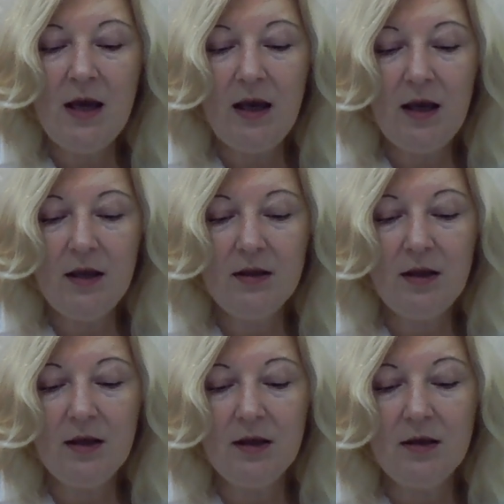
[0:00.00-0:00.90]
and
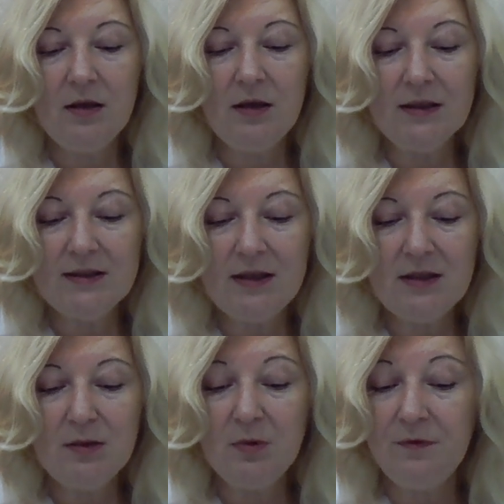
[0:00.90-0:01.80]

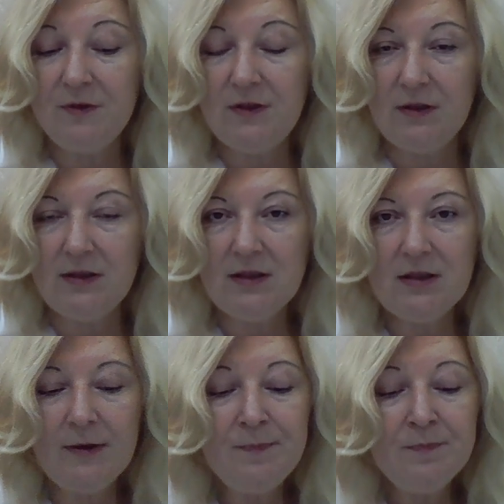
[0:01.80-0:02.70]
accessible facilities,
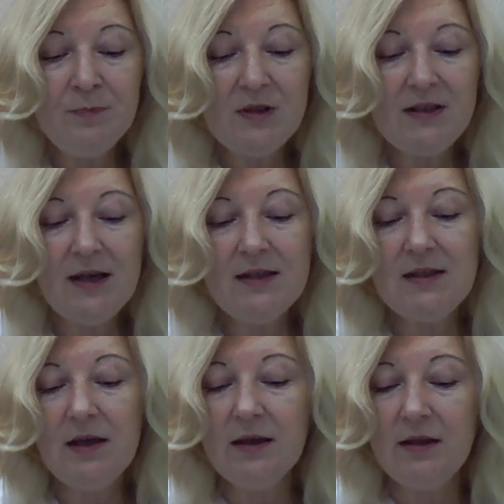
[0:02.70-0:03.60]
besides
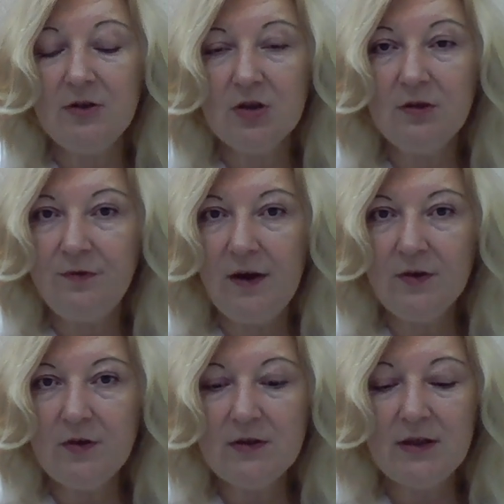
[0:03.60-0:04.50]
psychological
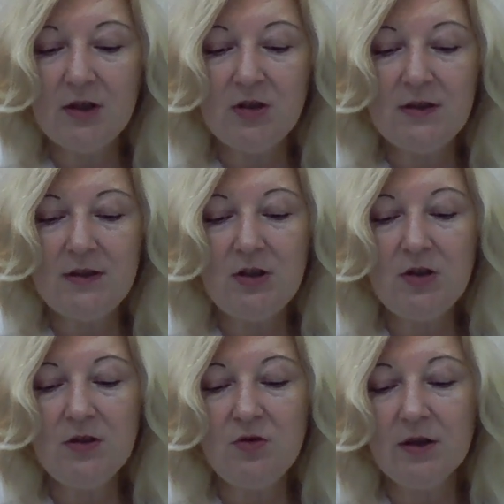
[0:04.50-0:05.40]
factors such as
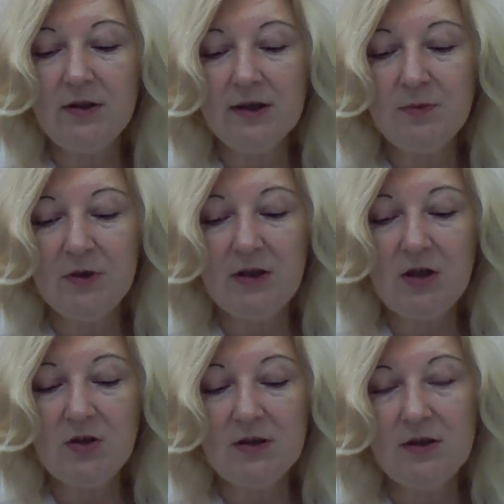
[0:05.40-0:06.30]
teacher-instructor
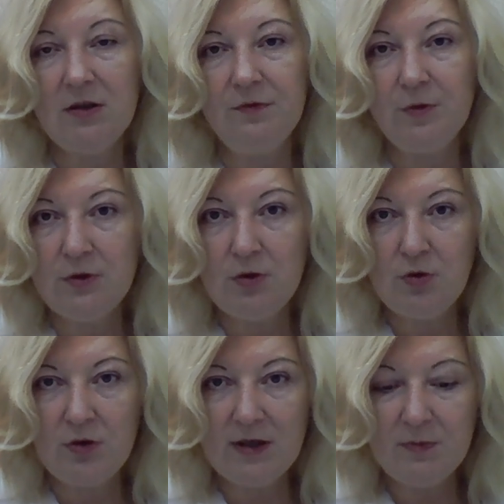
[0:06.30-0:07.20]
expectations and the fosters
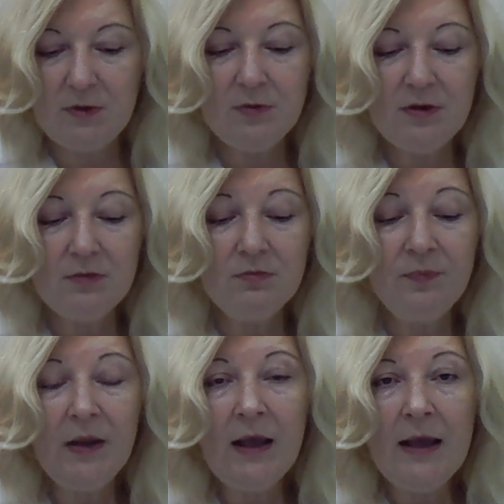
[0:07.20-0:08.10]
trust between them,
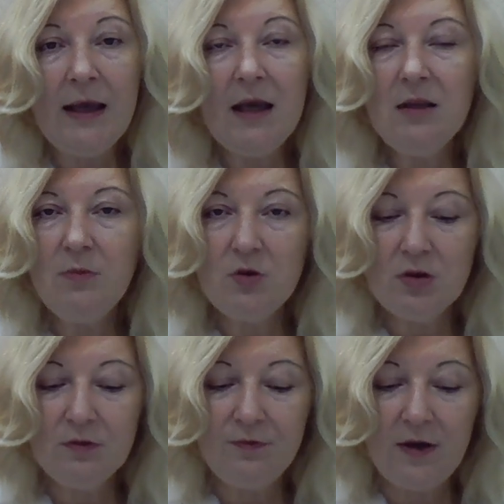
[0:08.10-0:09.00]
and
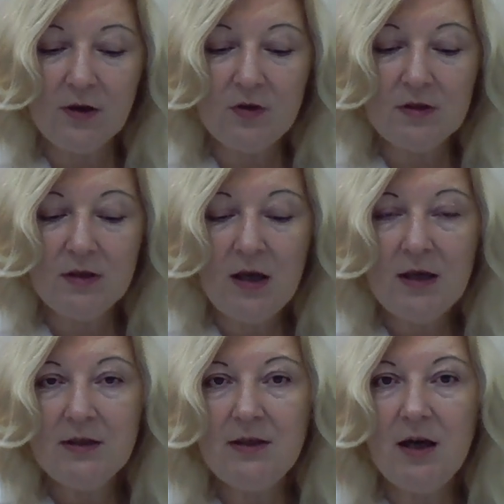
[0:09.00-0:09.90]
emotional factors
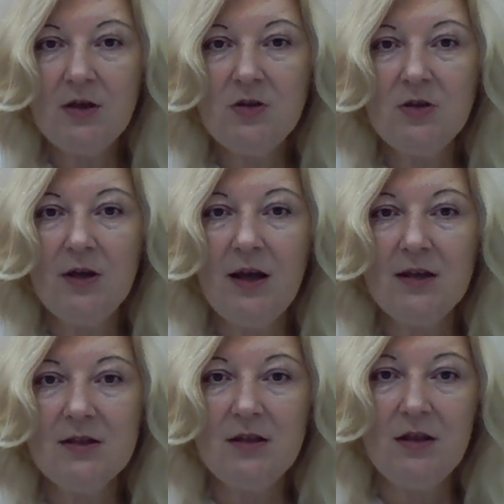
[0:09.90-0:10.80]
such
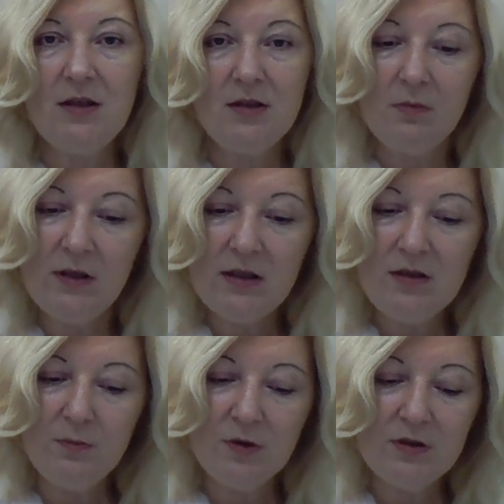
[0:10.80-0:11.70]
as the
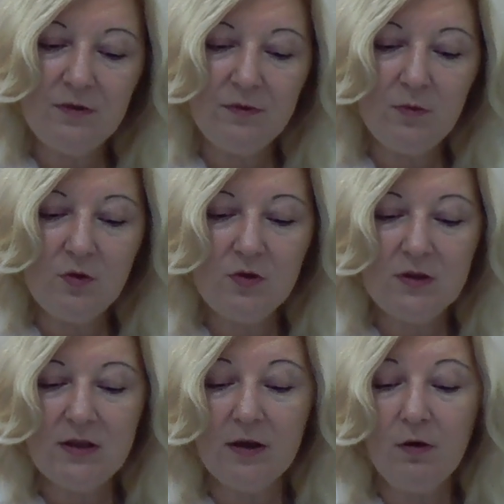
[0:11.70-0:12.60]
dominating positive
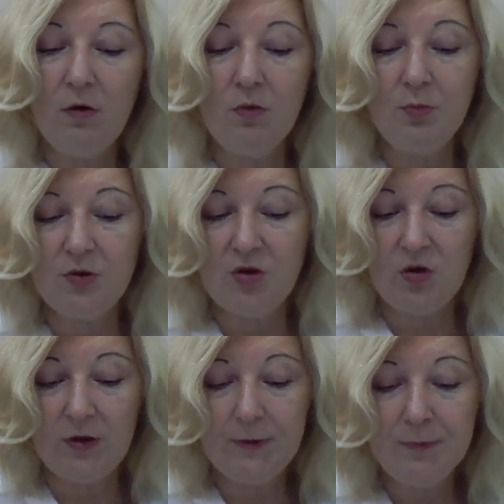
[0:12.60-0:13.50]
emotions like hope or joy.